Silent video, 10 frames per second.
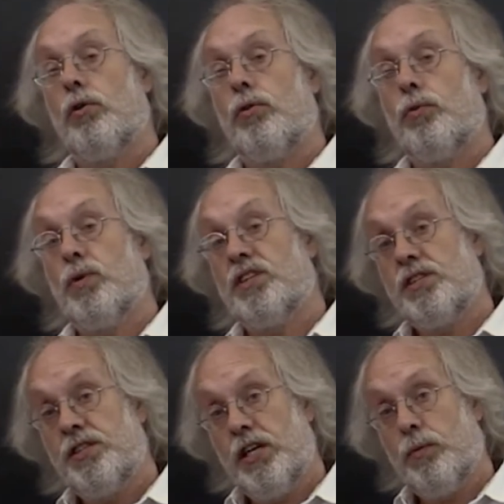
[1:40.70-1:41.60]
Through a
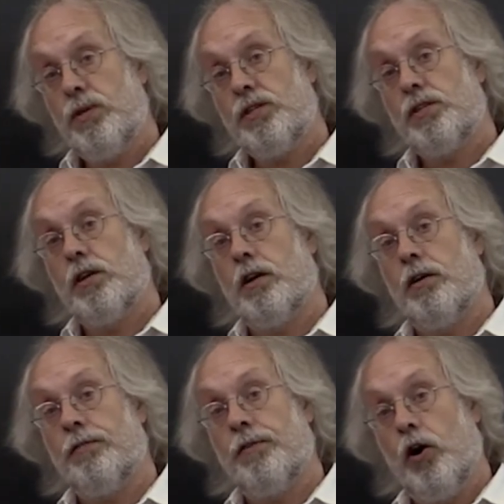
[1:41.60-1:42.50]
sequence
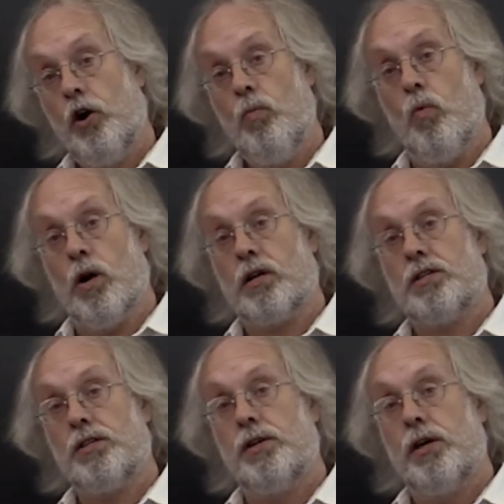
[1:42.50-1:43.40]
of
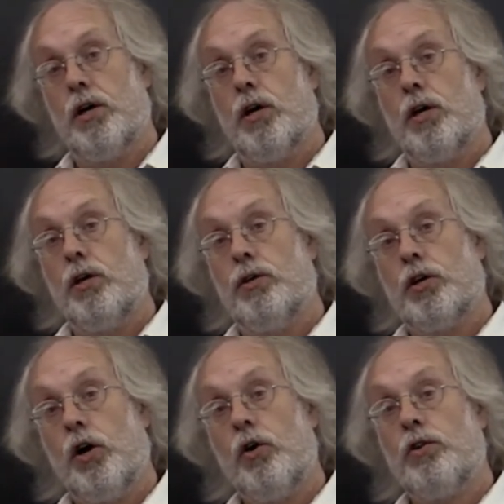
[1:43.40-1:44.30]
homeworks, you're
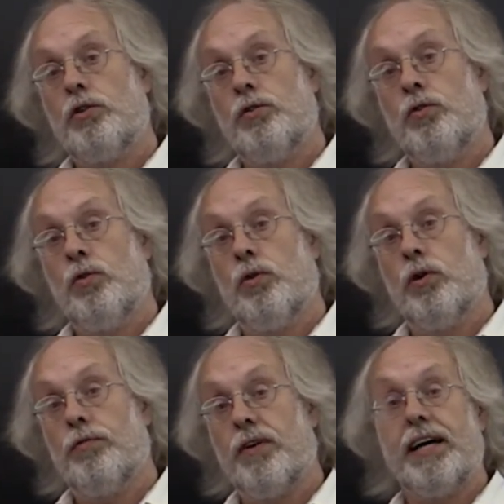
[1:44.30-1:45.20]
going to
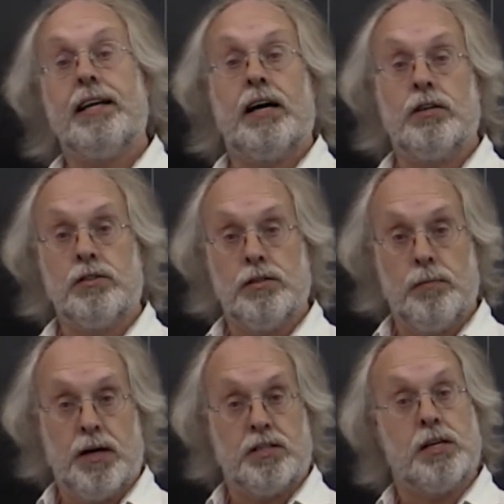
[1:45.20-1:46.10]
find out
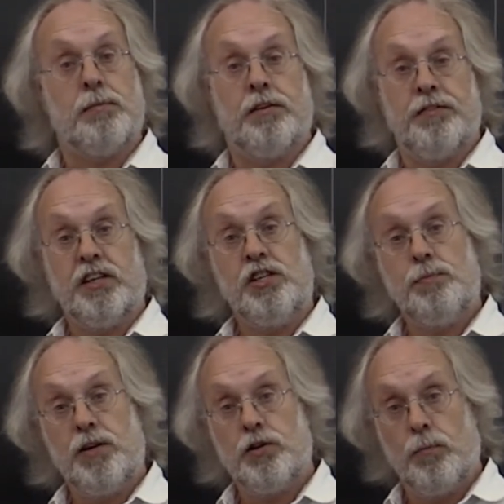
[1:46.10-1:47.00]
about some of the very
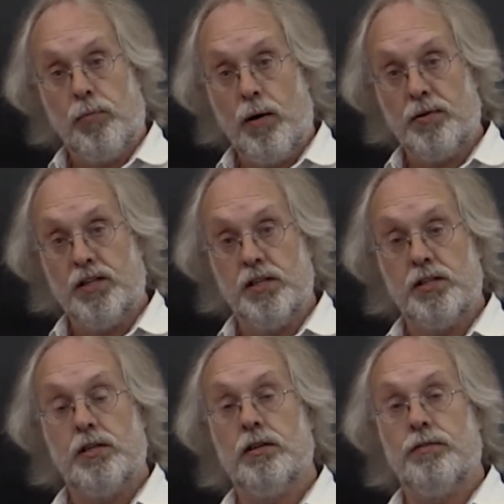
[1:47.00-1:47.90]
special
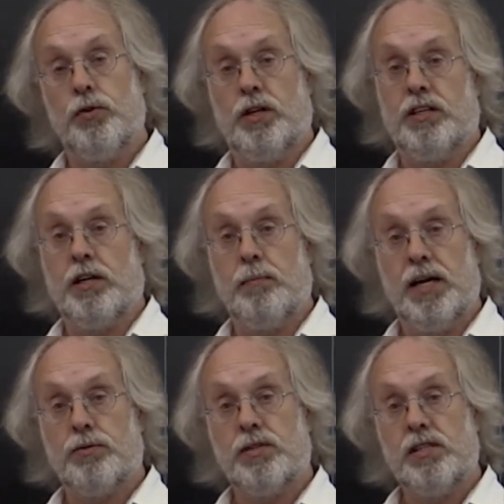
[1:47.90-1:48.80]
properties of unitary
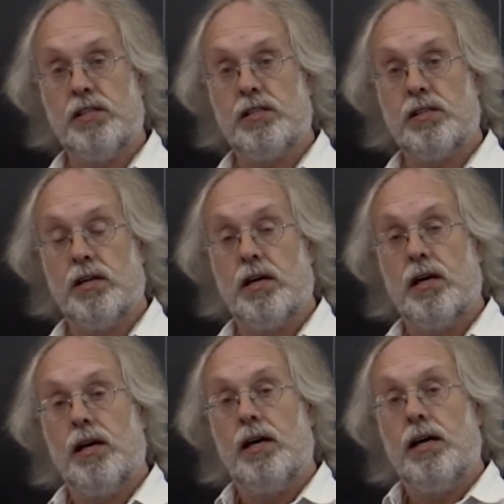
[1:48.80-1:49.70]
matrices.
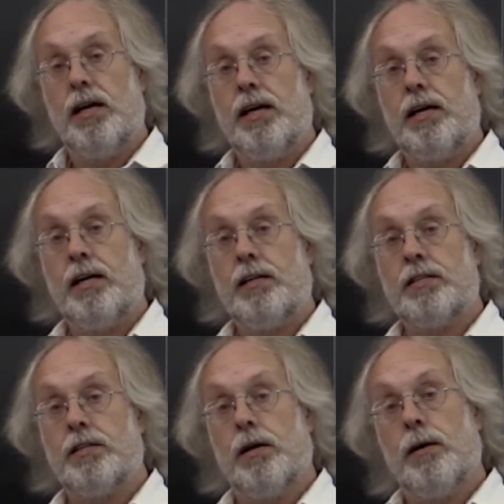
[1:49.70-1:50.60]

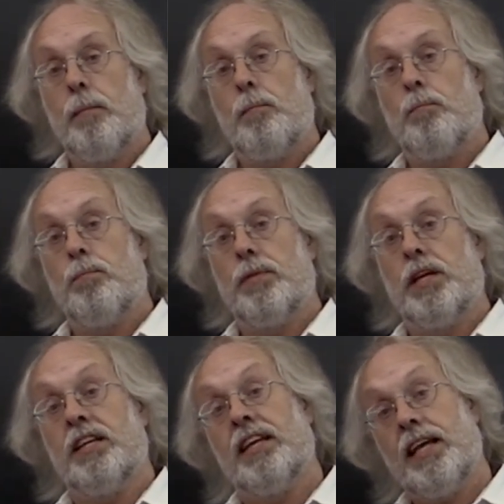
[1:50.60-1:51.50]
And
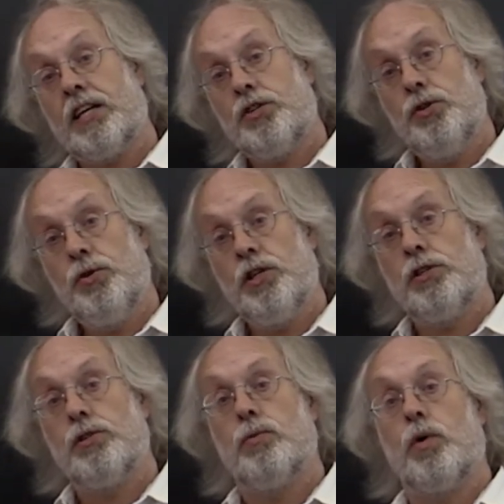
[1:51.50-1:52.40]
in the next
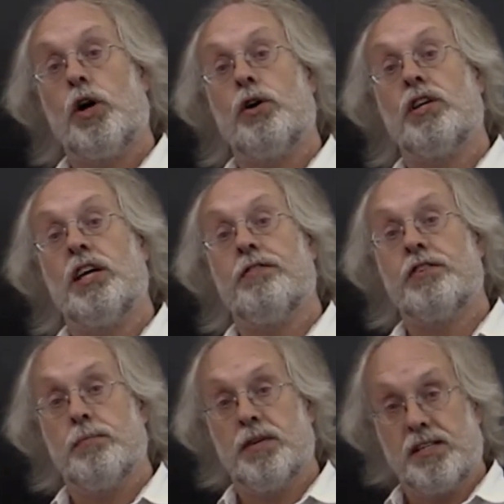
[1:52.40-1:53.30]
unit, we're going to give
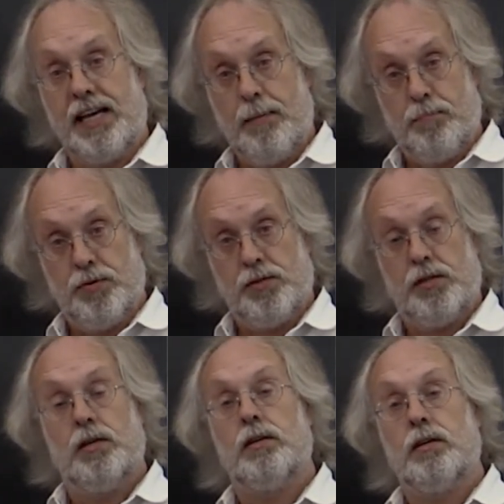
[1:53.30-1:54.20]
some examples
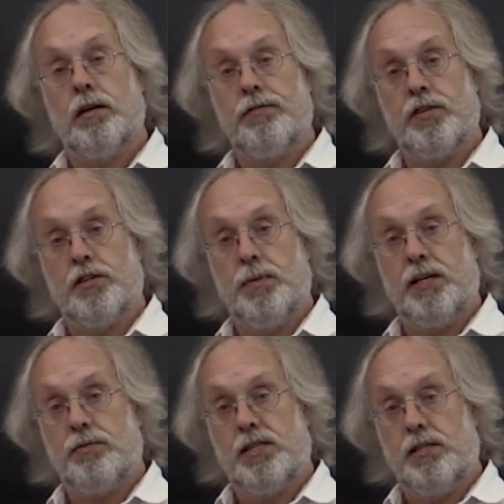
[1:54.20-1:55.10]
of such
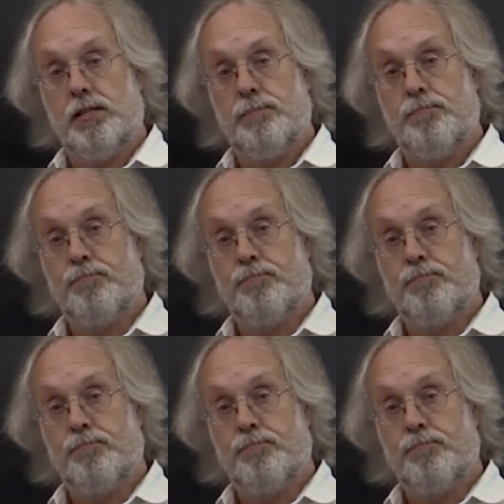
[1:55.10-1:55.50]
matrices.